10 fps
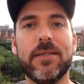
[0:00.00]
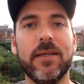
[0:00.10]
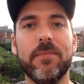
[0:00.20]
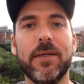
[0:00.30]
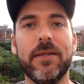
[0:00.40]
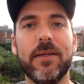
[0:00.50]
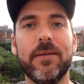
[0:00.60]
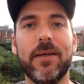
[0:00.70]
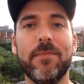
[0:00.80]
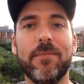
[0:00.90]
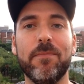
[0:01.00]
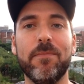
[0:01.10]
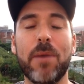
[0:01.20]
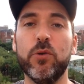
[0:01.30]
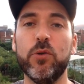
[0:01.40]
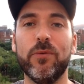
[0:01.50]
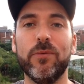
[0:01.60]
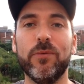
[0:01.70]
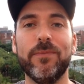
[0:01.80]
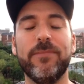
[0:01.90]
it, man. And Bartu,
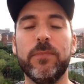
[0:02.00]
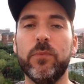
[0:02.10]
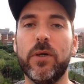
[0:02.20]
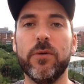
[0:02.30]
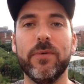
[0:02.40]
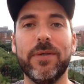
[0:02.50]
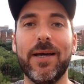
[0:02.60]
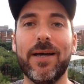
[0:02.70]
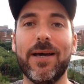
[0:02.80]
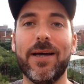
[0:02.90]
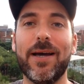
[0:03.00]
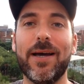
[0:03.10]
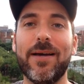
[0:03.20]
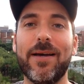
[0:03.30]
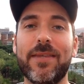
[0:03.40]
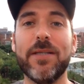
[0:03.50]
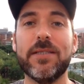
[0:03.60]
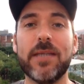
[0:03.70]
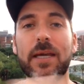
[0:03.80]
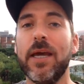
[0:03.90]
whether, yeah, I think he might
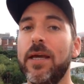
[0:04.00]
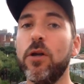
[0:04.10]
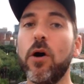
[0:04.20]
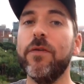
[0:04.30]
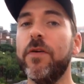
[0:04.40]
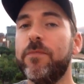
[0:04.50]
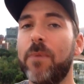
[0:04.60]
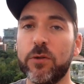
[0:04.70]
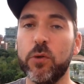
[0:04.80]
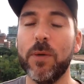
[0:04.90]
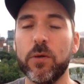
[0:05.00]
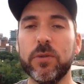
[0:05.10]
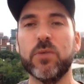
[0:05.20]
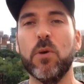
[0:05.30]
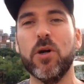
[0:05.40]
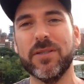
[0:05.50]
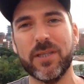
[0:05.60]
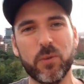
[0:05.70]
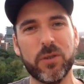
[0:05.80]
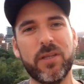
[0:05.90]
stay. You know, if Bartomeu was smart,
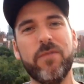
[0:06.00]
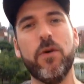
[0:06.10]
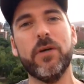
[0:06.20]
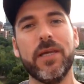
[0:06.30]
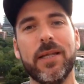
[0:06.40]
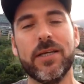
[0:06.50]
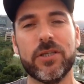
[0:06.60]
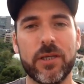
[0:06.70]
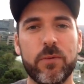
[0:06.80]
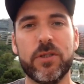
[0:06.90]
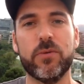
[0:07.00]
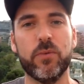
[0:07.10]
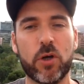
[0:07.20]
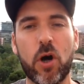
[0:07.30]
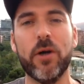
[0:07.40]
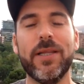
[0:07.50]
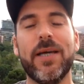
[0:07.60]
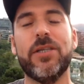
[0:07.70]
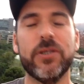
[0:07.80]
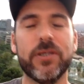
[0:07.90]
he would evoke election. He would recall
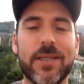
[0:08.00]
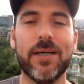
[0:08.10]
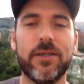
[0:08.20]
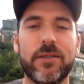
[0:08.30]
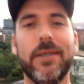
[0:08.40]
elections now.